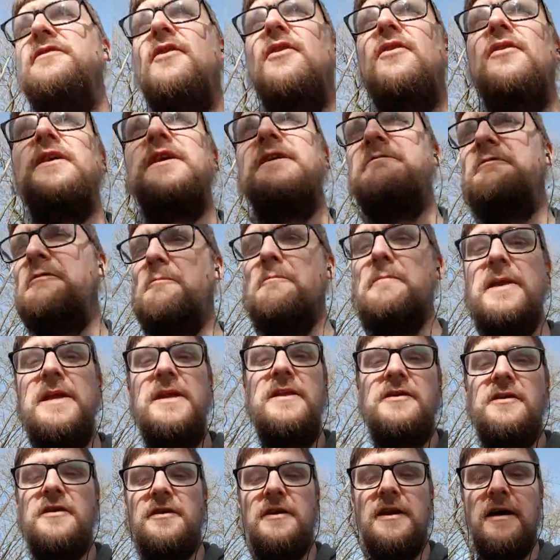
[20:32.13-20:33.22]
or even
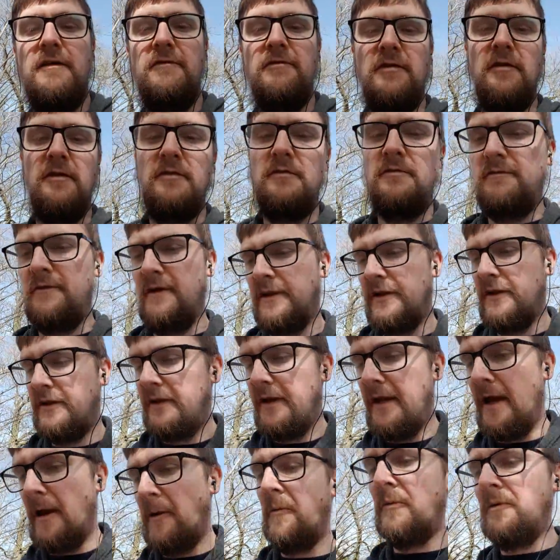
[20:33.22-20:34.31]
minion level villain
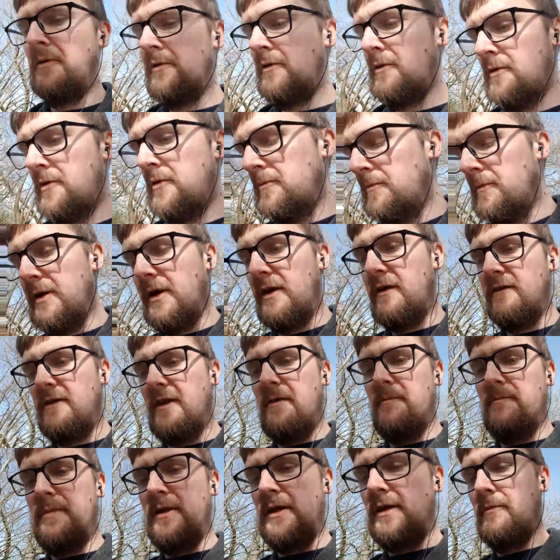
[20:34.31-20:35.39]
now, because they've
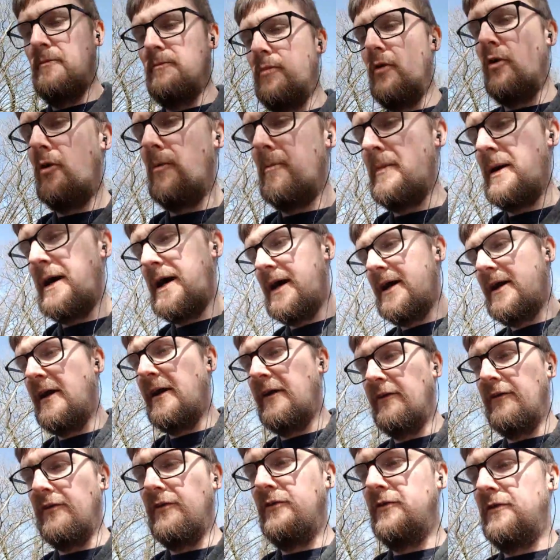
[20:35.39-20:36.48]
been brought back as
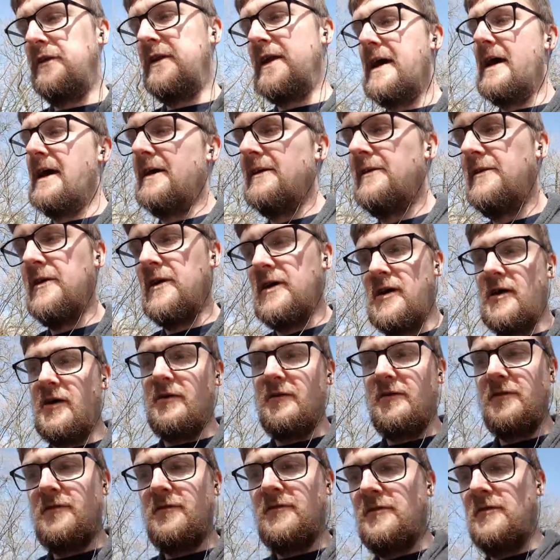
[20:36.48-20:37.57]
an undead, as
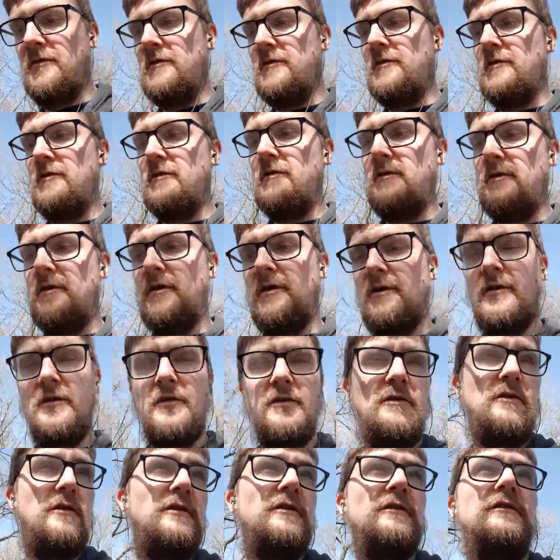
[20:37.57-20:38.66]

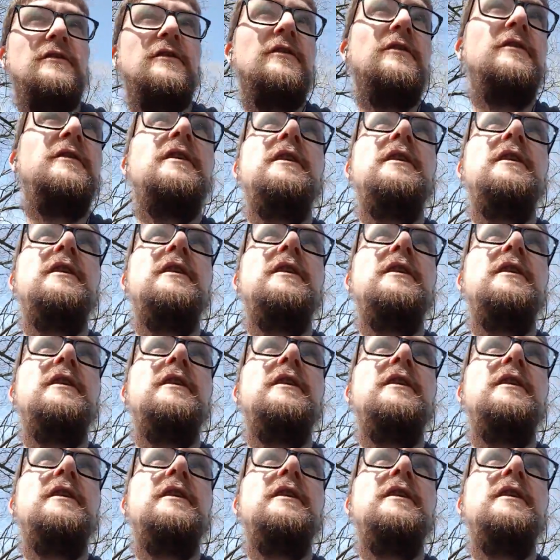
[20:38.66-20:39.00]
just